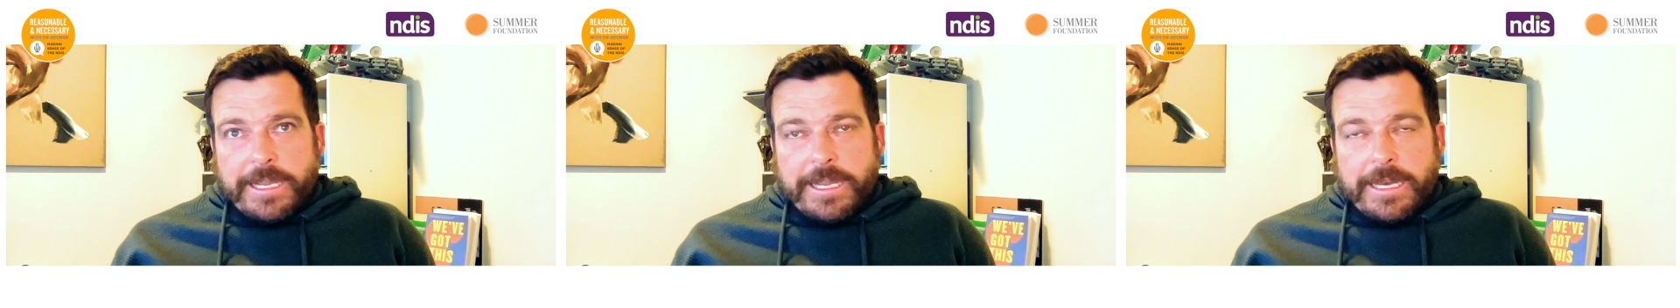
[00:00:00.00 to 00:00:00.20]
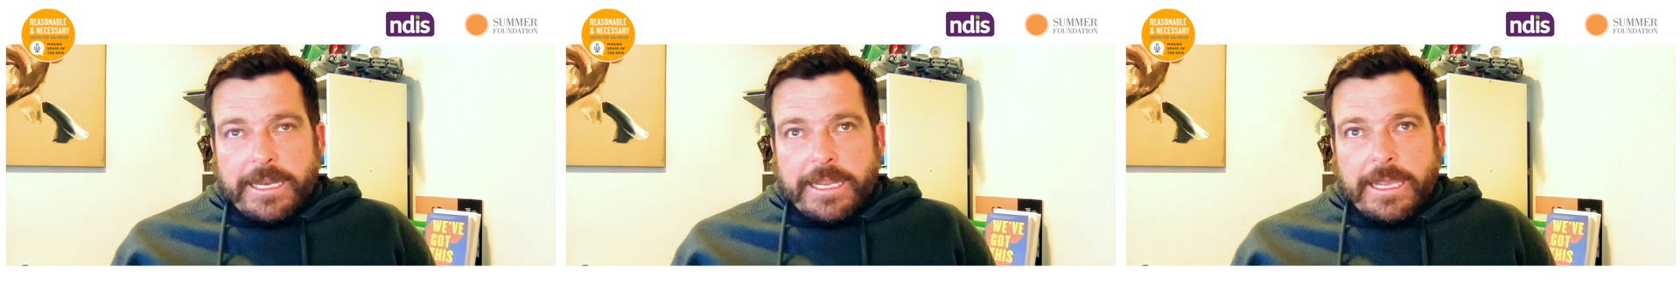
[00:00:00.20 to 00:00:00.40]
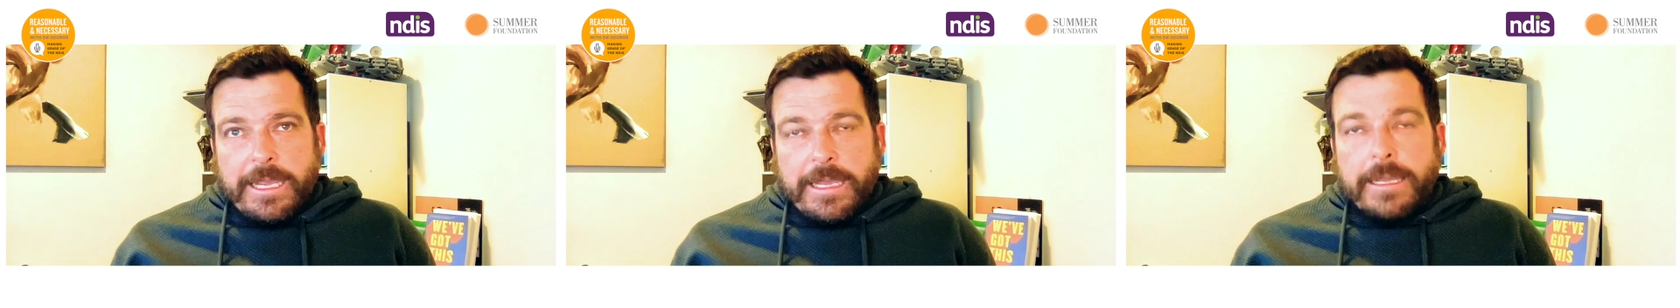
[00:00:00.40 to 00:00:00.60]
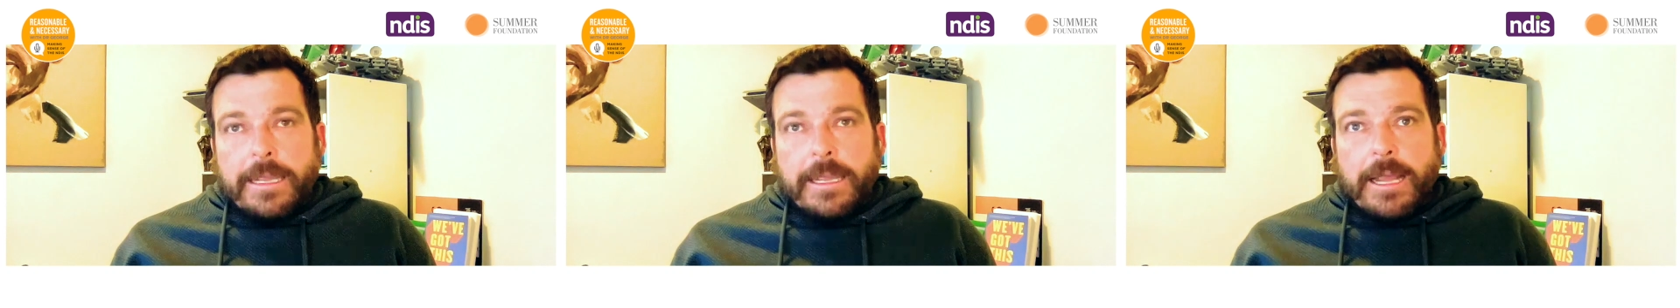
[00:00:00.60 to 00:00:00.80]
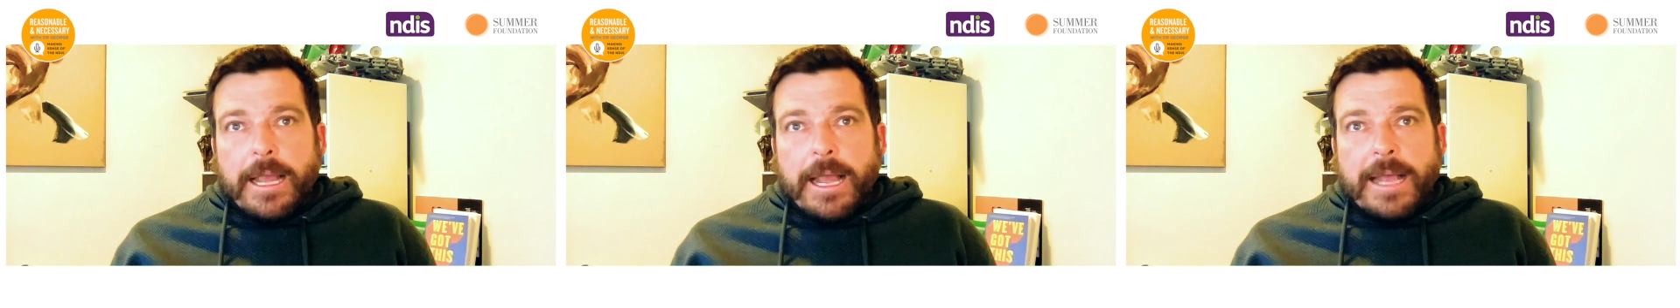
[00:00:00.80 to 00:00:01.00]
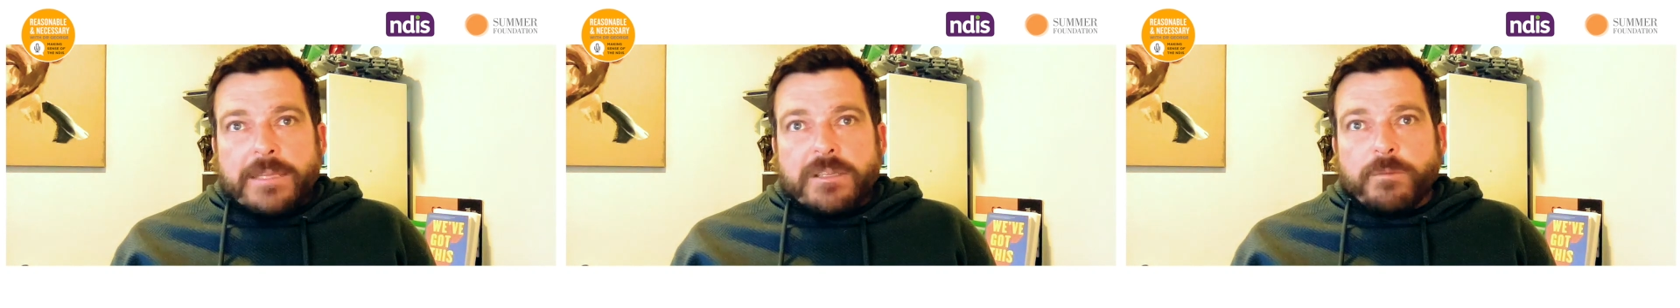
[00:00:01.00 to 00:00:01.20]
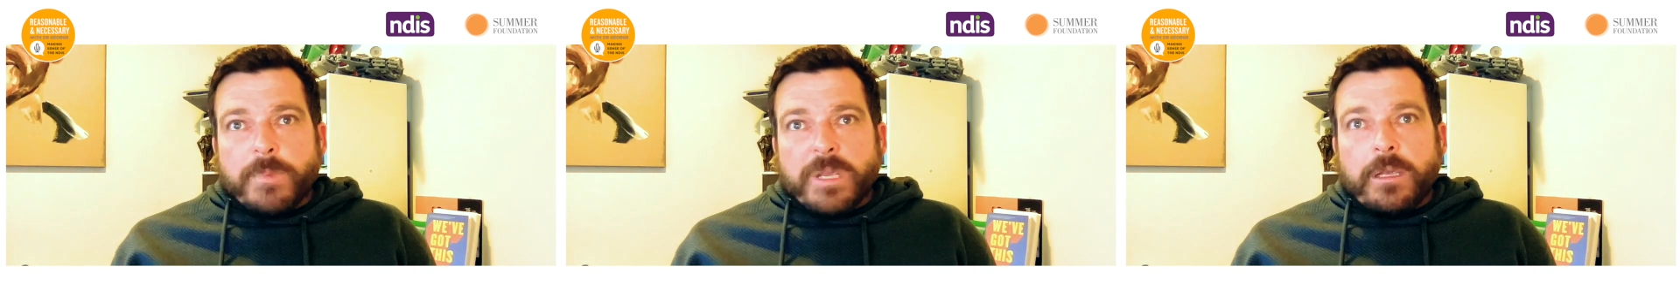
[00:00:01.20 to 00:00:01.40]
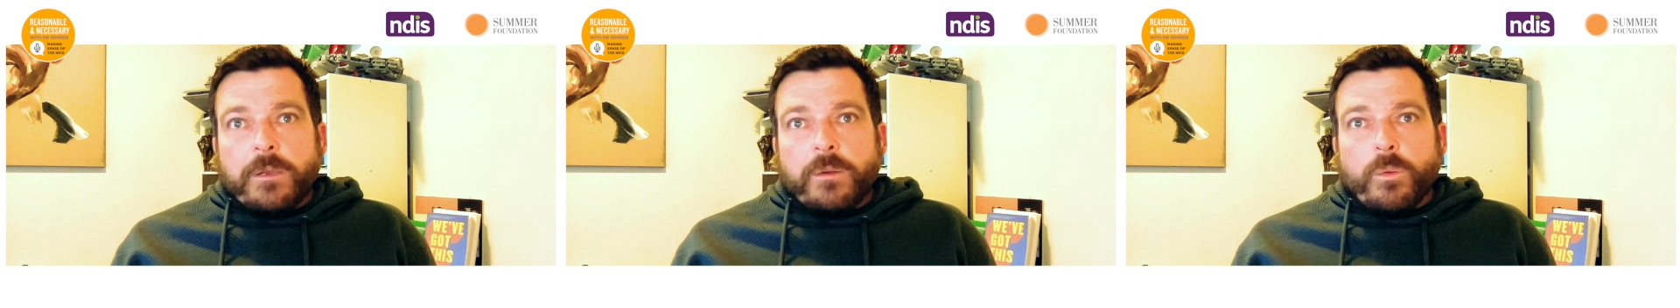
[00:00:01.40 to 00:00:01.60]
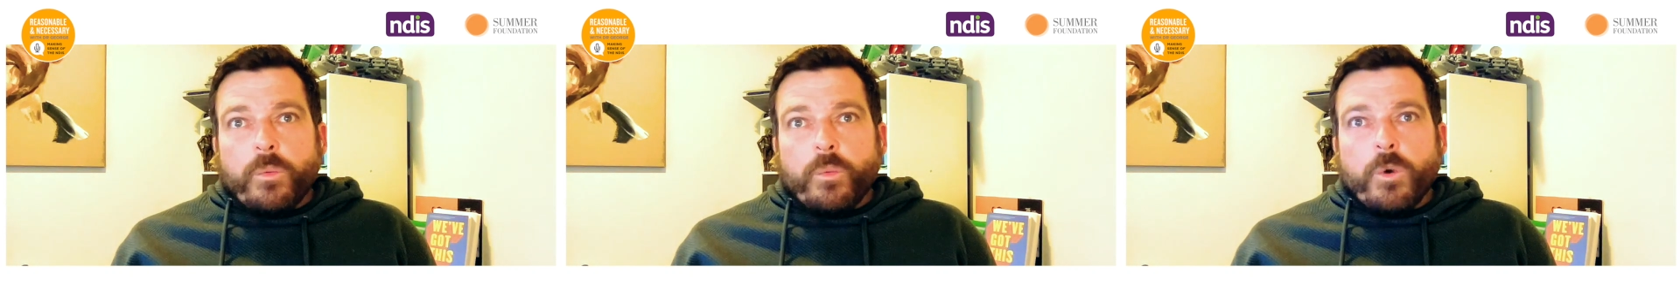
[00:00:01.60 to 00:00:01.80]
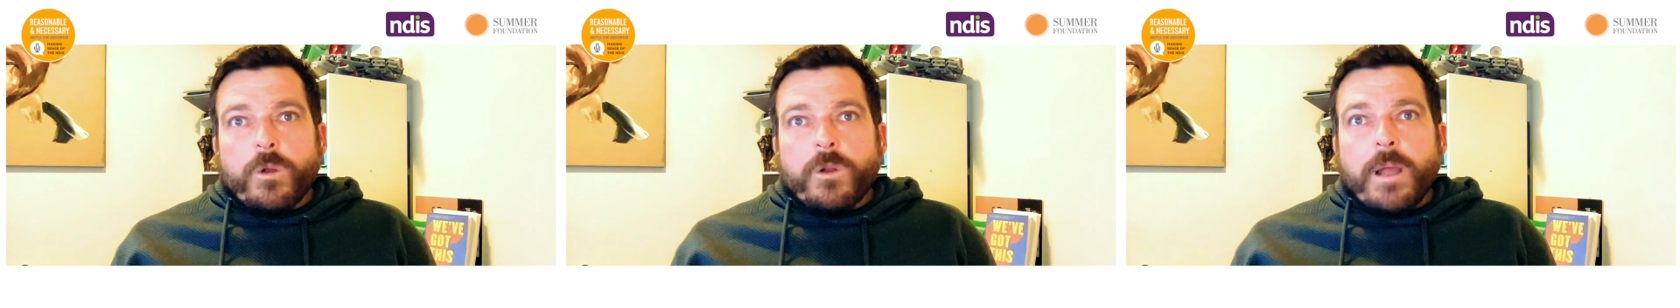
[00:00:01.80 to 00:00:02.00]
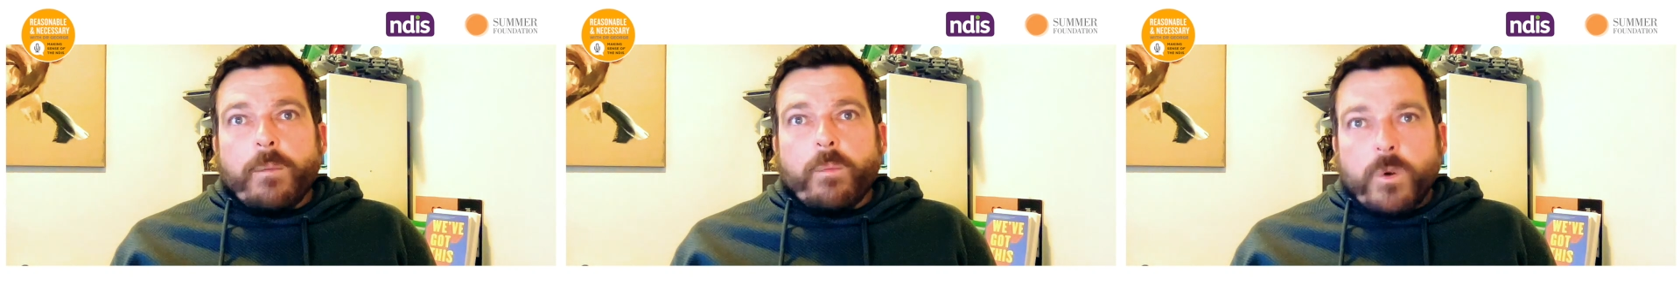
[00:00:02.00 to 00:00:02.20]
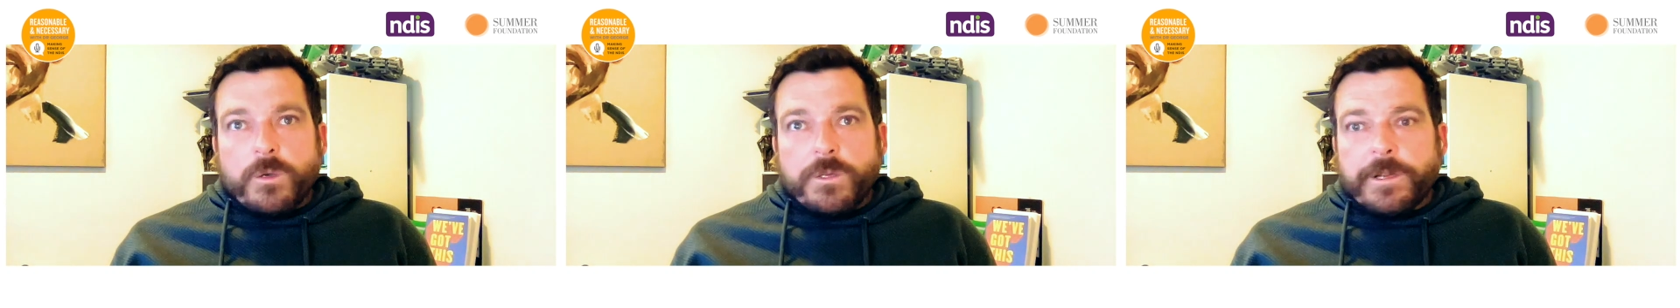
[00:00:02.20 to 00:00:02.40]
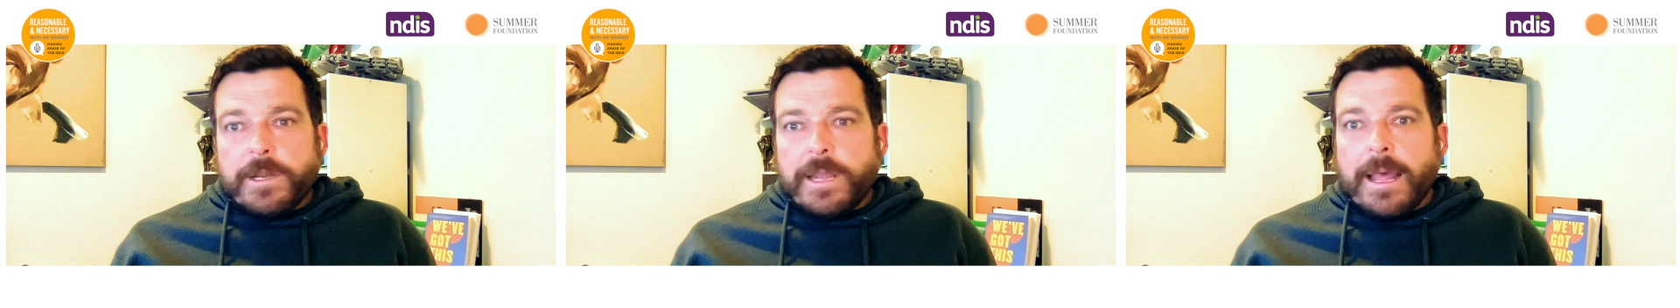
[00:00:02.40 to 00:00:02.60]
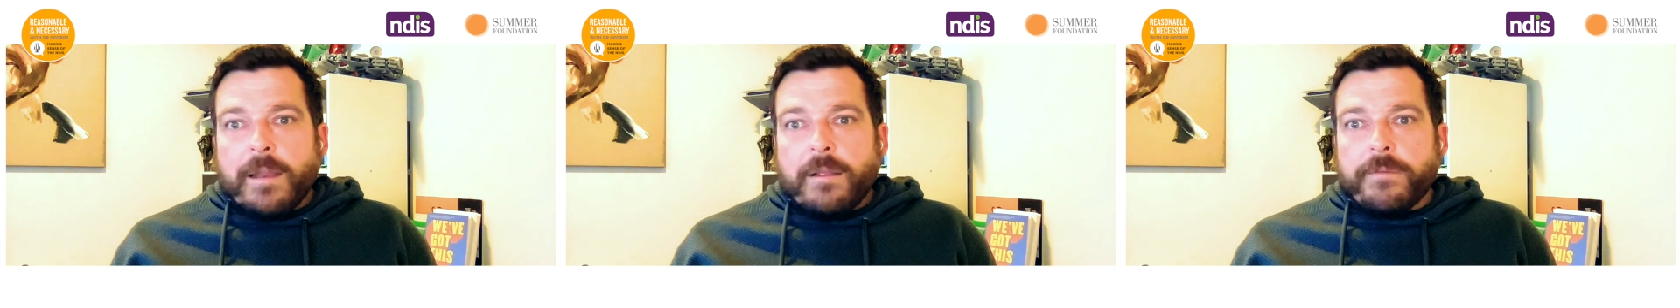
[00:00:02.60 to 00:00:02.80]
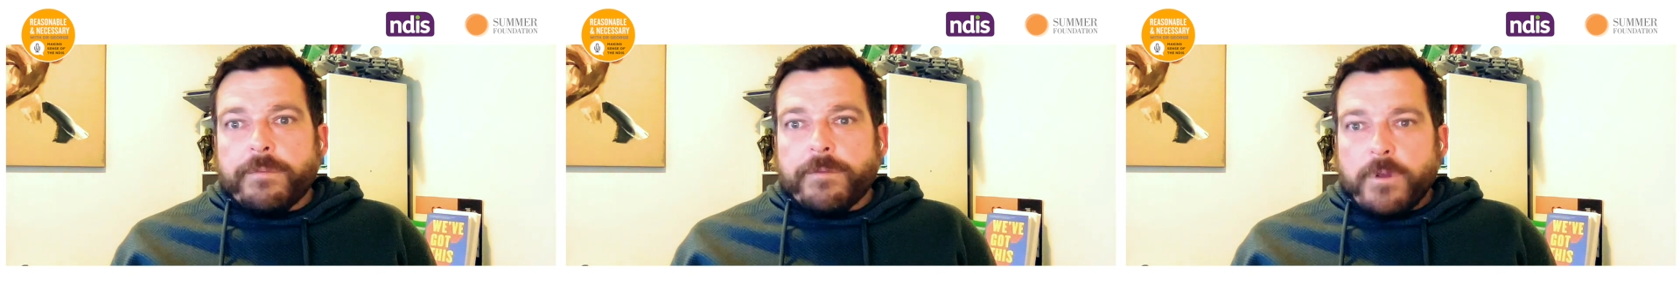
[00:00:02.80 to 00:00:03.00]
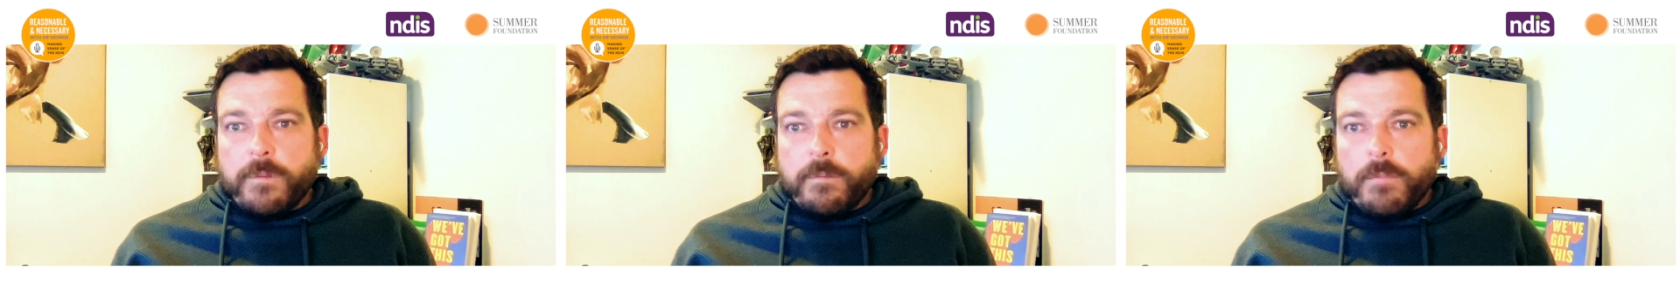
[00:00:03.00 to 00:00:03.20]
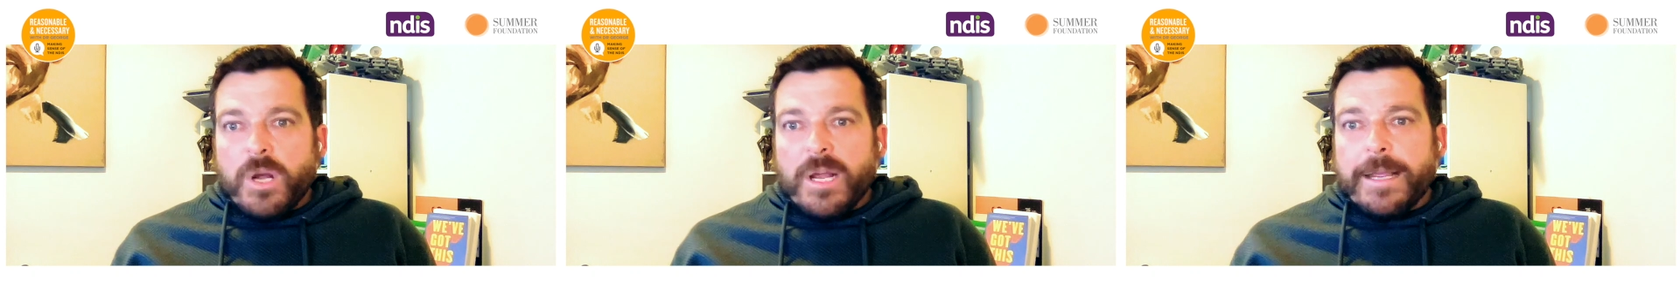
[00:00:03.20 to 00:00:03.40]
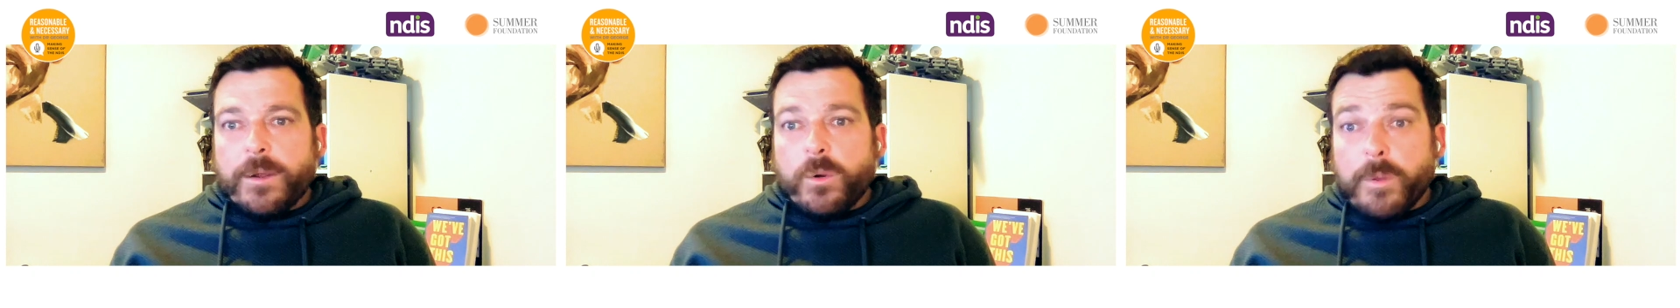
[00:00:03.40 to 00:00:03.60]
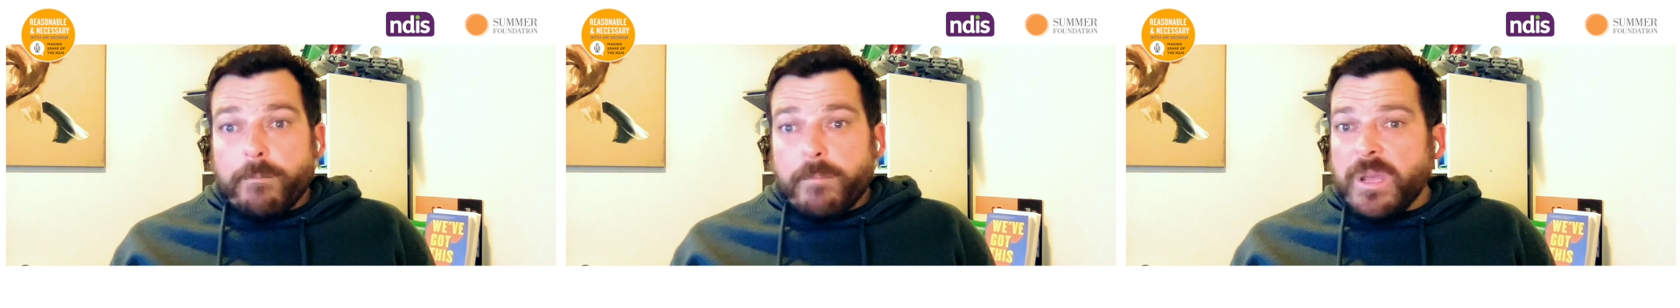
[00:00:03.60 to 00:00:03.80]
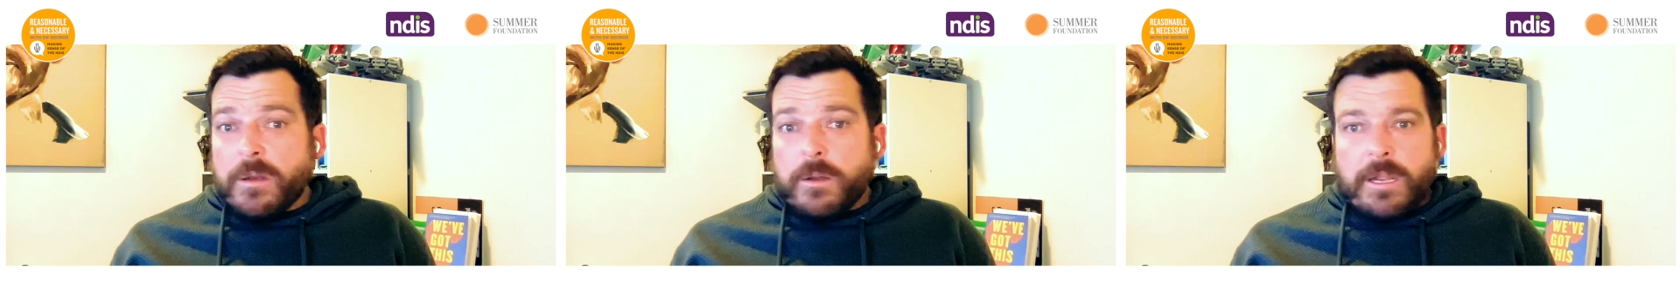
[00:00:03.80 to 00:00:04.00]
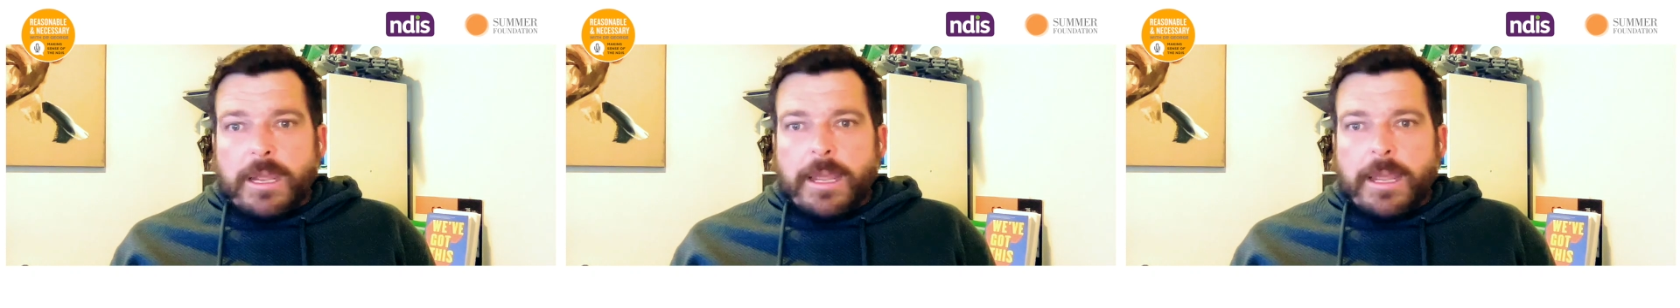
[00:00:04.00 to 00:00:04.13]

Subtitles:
and he asked me what I wanted out of my equipment,